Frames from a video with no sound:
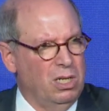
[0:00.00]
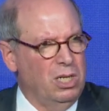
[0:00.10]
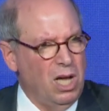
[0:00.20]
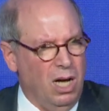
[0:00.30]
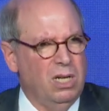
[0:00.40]

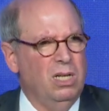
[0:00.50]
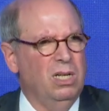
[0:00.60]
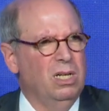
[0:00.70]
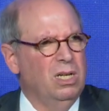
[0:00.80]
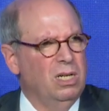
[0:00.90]

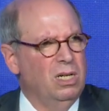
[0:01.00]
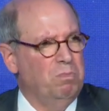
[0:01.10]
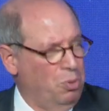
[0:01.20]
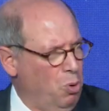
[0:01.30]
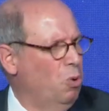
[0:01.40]
young,
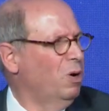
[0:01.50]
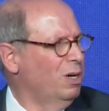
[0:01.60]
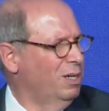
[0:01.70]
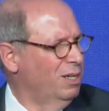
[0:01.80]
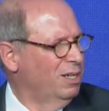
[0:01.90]

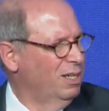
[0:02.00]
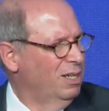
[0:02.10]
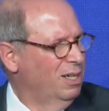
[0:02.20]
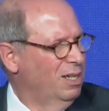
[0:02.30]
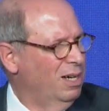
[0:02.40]
poor,
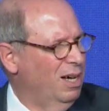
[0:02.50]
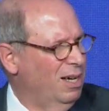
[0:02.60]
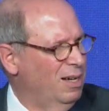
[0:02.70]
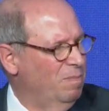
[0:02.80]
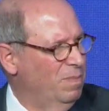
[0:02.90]

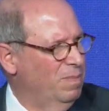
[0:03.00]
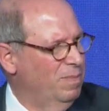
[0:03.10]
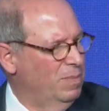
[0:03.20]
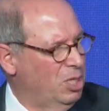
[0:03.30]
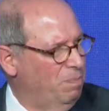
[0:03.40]
uh,
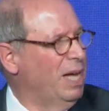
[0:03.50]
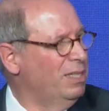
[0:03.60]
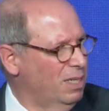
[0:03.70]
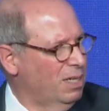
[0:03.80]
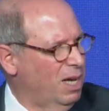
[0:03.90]

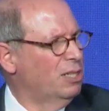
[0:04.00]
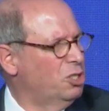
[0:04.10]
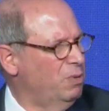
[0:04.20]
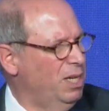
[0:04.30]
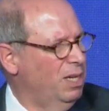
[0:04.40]
dependent
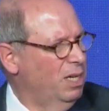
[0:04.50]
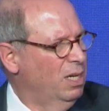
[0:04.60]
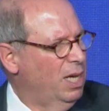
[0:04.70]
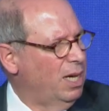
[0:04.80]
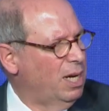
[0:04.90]
country,
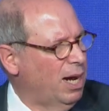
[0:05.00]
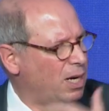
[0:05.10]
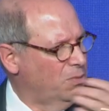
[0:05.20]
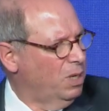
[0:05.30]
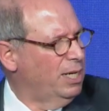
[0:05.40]
and
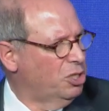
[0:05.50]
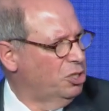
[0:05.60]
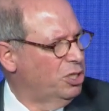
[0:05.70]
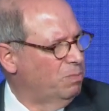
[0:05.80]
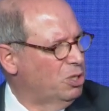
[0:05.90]
our
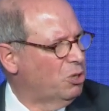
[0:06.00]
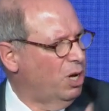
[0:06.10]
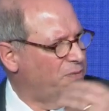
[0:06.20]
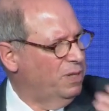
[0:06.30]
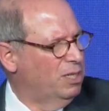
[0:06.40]
relationship was
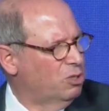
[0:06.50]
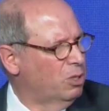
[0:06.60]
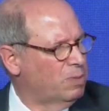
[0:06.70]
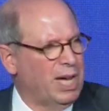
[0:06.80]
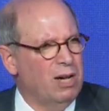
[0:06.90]
often in
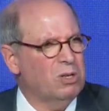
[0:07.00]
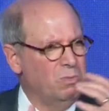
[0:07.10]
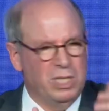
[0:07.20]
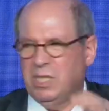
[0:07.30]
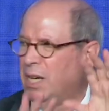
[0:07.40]
terms of how
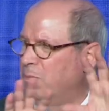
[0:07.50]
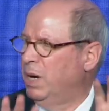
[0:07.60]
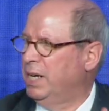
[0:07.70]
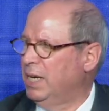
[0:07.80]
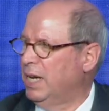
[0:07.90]
can we send
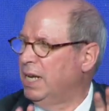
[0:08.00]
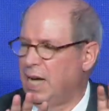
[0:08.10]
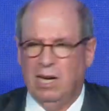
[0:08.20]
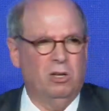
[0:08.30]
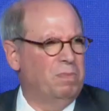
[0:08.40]
money and
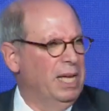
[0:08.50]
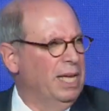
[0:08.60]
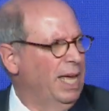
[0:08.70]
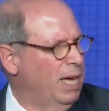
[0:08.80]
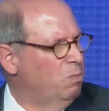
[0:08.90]
help.
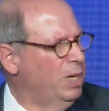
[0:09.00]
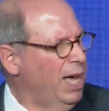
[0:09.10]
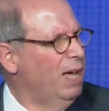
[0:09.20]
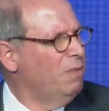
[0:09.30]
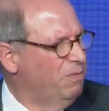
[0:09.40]
And
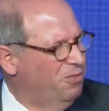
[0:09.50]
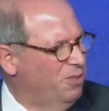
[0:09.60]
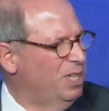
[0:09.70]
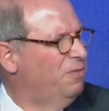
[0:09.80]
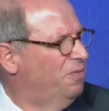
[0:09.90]
we haven't
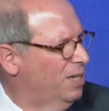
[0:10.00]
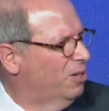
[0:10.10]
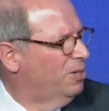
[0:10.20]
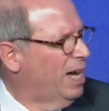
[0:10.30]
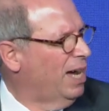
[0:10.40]
fully
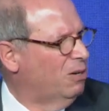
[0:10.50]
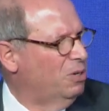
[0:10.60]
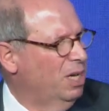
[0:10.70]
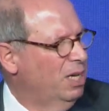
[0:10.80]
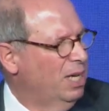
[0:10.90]
figured out